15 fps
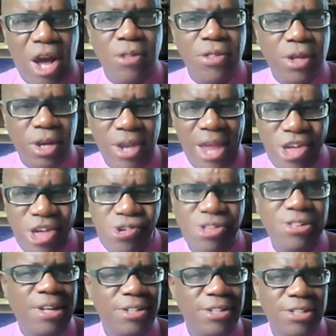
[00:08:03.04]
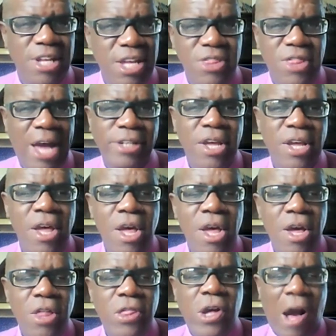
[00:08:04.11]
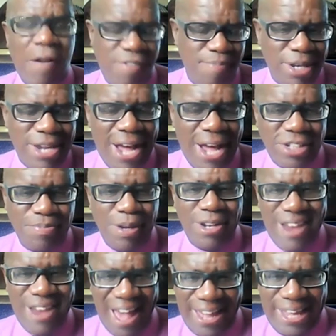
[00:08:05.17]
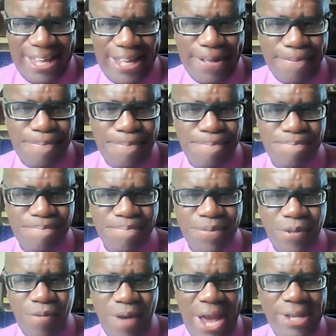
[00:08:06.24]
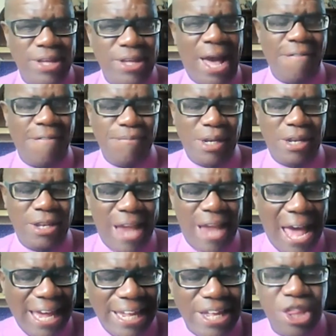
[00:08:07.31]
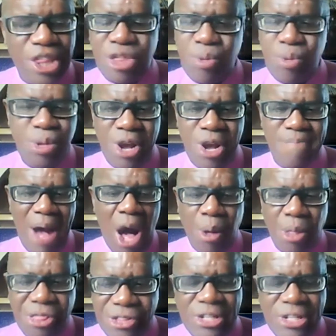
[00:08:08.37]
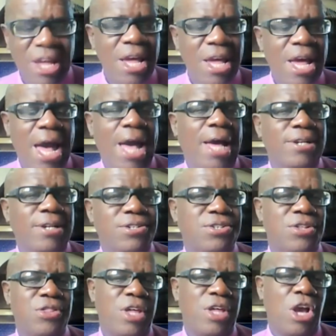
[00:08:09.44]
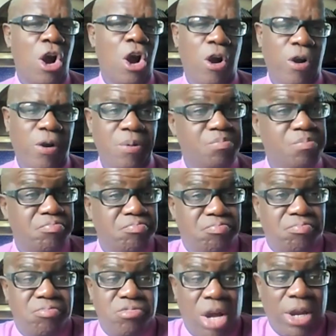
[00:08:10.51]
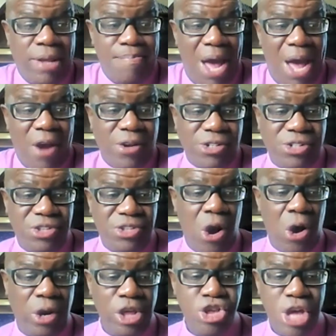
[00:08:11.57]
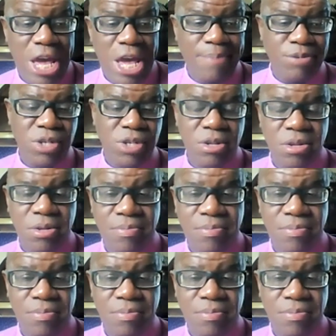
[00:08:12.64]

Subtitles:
now the connections and see that the government has been lying, right? They have been lying through their mouths, and they are not embarrassed. They're unashamed.